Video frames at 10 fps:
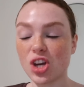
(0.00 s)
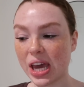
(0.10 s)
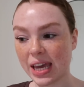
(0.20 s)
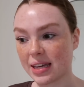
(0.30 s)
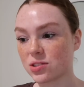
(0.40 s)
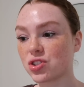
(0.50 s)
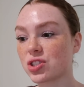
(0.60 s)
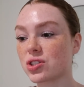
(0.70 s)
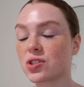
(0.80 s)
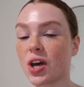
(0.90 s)

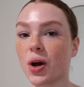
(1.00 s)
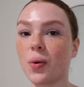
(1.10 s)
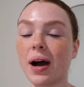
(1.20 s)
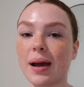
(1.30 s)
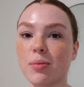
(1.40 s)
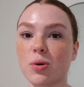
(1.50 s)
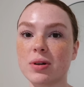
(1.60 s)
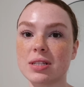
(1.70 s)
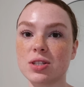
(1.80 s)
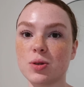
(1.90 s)
changed so I'm
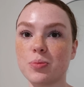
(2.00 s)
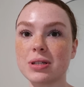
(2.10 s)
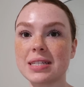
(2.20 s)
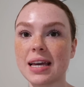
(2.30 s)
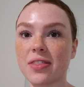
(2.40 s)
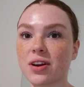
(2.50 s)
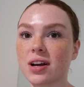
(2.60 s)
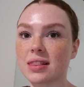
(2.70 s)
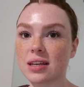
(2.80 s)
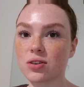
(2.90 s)
going to put together
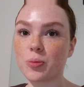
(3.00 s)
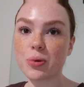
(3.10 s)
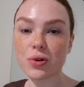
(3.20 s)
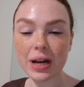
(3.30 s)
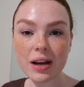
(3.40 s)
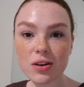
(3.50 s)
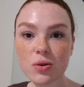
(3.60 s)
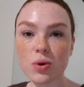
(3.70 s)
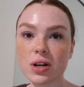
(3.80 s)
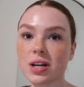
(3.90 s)
a little prayer
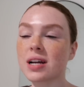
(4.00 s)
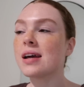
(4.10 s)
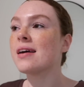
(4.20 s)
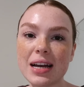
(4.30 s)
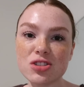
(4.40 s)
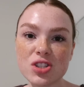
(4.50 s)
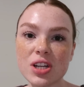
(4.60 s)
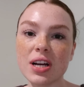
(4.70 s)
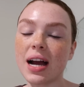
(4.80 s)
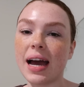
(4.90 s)
corner. Last
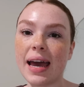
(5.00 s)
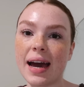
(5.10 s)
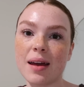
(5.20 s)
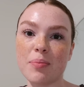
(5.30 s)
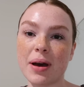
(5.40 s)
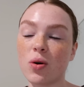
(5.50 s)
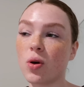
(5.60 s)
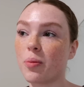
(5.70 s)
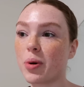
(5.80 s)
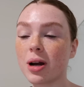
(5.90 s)
year I had my
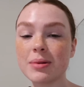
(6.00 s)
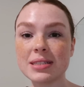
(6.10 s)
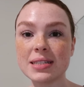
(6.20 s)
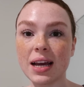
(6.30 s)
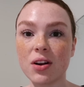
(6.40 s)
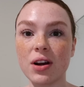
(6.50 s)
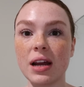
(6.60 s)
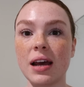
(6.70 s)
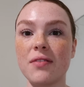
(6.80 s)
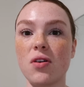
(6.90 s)
whole apartment to
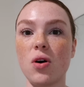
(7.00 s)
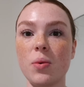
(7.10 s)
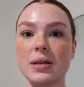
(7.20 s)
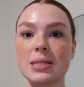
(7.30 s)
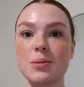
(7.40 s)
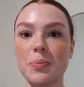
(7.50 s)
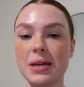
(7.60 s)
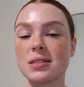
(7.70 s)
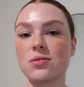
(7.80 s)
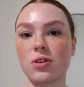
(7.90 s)
decorate. I've always
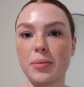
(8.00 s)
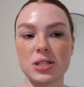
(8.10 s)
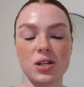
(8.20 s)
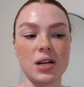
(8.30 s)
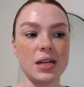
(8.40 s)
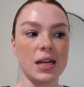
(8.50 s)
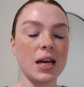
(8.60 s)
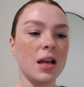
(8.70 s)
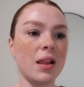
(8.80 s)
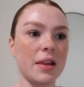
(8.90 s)
spent Ramadan
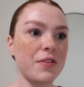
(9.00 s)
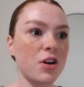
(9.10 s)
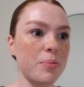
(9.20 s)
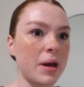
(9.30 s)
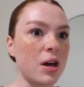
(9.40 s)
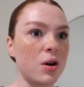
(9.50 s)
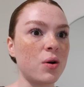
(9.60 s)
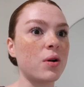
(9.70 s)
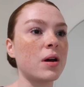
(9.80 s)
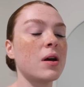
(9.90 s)
living on my
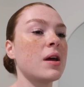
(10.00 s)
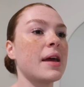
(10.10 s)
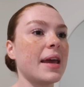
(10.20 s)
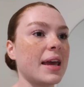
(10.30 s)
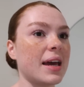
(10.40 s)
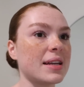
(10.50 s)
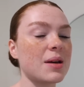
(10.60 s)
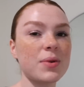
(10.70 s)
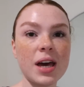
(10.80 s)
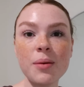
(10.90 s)
own and
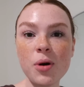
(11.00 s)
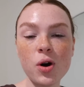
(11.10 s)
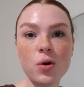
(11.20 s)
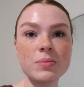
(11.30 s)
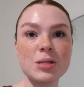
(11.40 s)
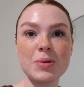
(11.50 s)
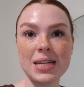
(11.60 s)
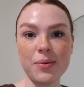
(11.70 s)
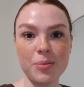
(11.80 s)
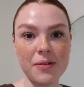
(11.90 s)
I would come home to spend
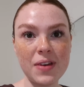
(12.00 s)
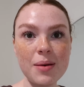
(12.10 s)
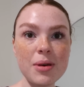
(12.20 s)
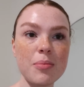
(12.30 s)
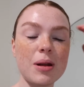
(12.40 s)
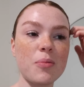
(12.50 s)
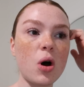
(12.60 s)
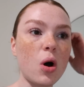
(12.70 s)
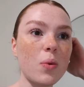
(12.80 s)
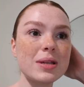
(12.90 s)
time with my family but I'm
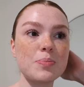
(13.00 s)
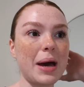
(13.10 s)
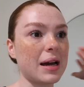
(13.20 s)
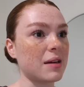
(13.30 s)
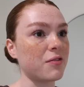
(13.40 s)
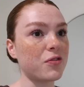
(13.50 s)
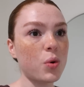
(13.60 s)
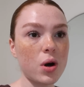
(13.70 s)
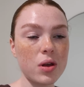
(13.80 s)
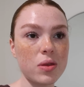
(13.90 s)
always back and
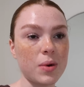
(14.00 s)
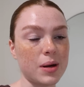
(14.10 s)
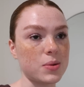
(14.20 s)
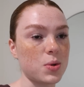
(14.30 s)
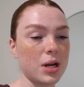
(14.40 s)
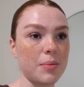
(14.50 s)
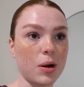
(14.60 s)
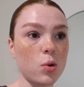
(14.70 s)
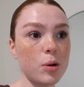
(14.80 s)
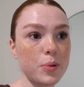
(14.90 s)
forth when I was working
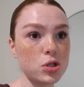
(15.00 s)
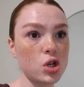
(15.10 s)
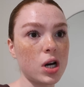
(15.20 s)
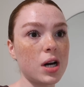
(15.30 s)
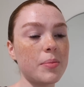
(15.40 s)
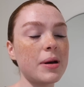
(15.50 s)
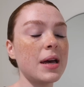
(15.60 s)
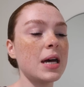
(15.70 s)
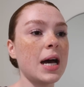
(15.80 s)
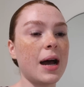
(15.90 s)
my corporate job
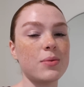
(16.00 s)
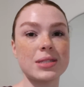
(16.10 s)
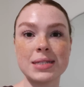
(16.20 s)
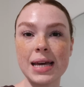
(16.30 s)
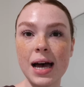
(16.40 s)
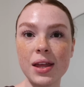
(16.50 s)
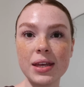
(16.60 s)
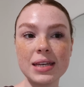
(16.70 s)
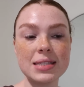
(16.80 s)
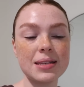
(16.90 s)
I was in
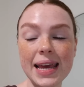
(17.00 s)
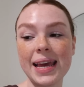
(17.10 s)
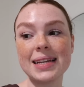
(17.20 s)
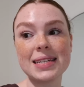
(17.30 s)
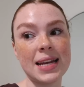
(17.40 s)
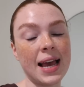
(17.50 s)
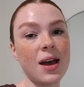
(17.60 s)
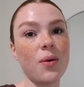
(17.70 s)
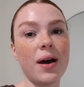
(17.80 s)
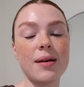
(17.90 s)
Dallas and
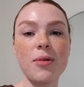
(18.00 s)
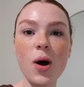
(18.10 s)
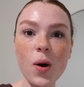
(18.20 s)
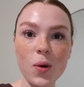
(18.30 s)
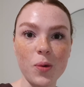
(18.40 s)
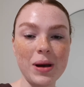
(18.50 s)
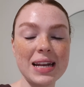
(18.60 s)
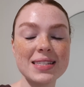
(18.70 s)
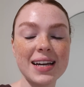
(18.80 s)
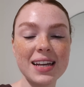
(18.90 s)
now I'm home
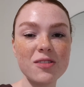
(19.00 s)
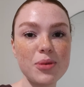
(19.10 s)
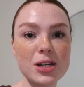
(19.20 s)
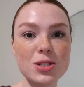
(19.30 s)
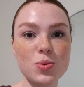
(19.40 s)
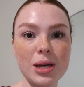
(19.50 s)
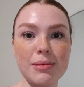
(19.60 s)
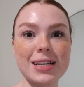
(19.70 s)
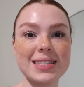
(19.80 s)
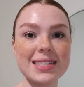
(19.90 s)
and it's kind of bittersweet
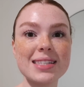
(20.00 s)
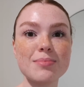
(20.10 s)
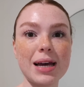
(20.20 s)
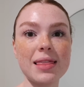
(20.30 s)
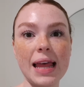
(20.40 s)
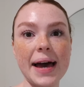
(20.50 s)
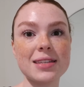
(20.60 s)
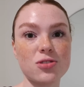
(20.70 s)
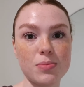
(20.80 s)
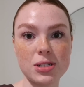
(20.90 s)
because this is my
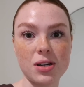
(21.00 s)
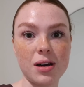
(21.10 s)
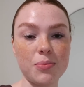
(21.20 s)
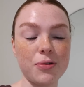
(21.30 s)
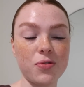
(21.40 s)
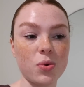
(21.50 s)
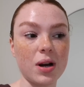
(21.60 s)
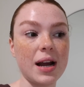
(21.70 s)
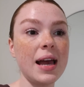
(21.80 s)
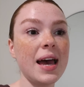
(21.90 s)
last Ramadan
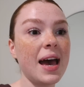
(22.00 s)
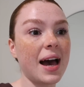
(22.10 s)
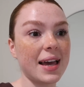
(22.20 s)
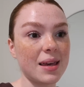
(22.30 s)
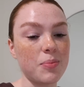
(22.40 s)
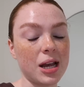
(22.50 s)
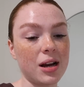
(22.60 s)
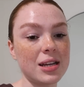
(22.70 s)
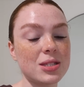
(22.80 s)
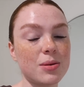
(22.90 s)
before I get
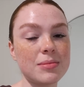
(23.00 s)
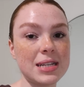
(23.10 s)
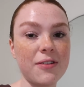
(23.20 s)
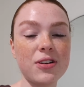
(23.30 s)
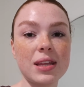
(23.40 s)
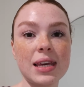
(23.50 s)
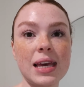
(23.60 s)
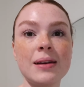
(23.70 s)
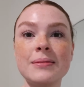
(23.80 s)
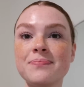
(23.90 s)
married so I'm
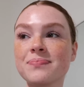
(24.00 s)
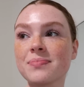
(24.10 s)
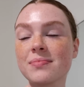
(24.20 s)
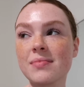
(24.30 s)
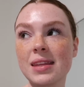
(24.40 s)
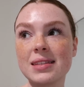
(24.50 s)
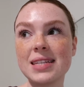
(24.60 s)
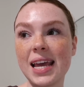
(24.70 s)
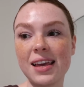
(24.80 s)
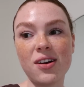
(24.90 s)
definitely
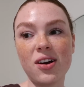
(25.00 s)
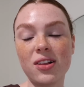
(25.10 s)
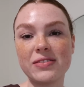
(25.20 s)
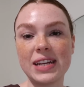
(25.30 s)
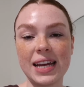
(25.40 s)
taking all of it